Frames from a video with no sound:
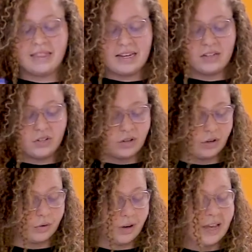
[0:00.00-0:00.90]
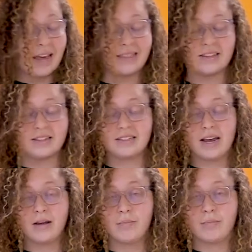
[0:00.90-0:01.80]
these two in the
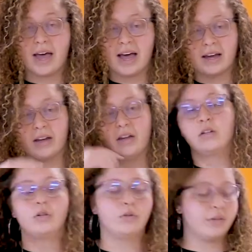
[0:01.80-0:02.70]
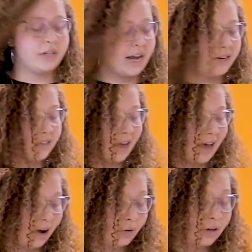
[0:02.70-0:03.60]
same bag to create
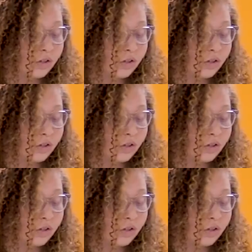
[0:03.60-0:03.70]
our